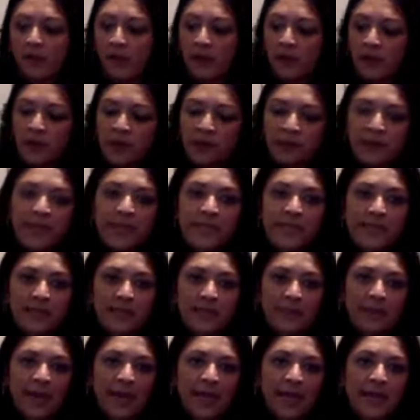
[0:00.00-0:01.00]
our
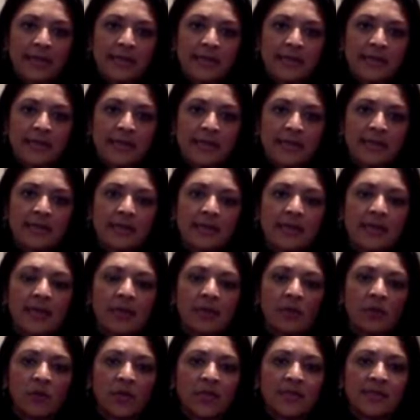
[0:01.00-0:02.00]
implicit biases
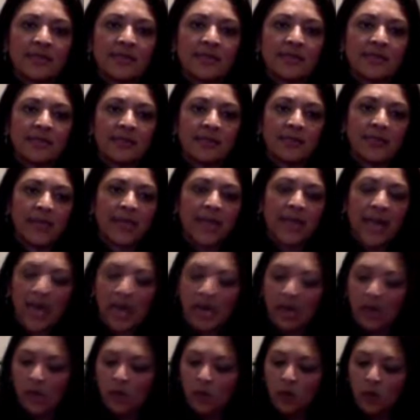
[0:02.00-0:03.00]
and racism and
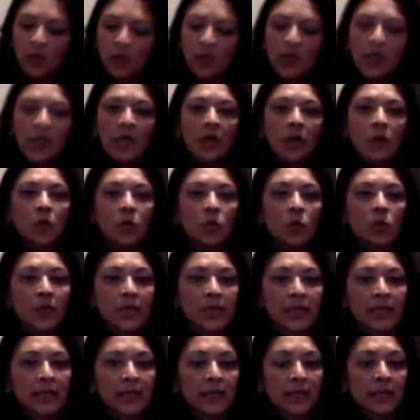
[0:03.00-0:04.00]
how
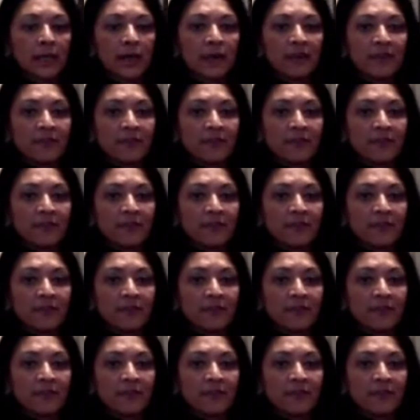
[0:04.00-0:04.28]
we